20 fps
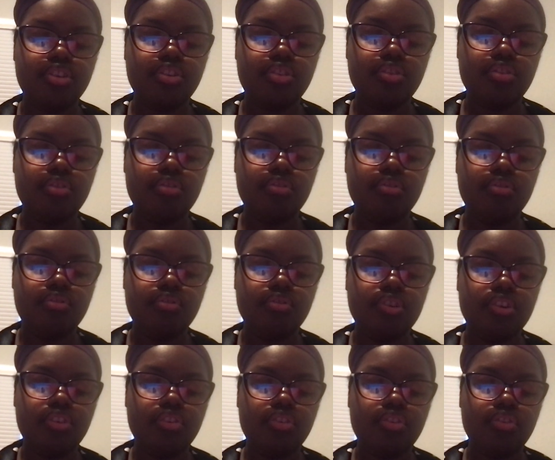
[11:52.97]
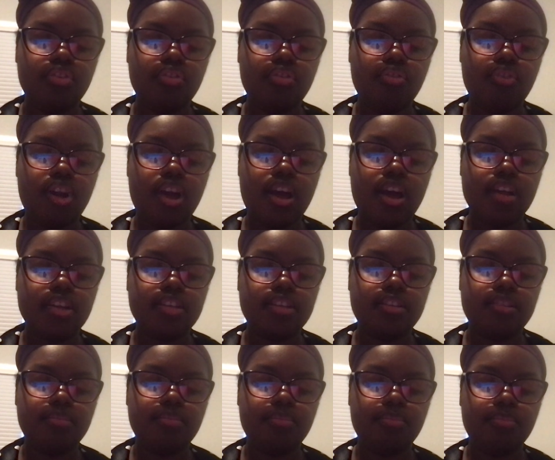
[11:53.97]
to
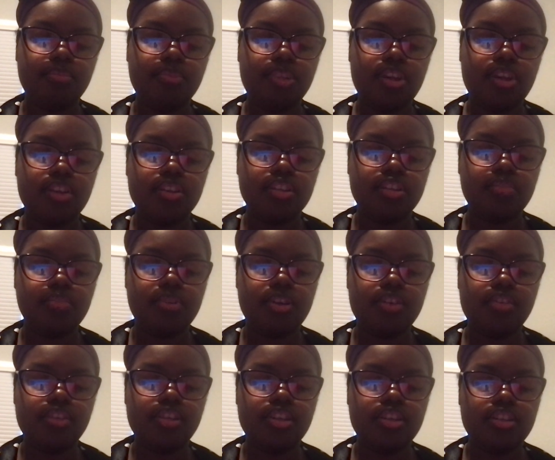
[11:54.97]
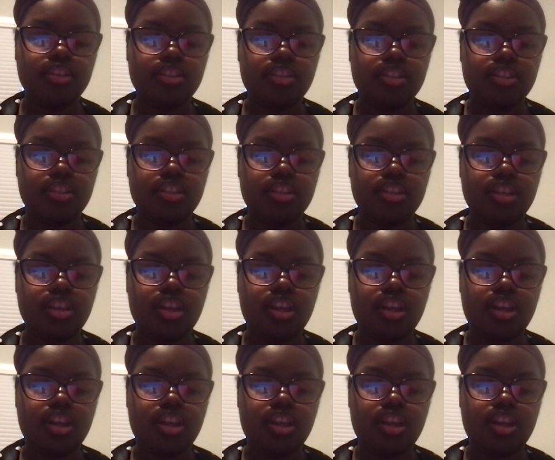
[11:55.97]
grasp their experience.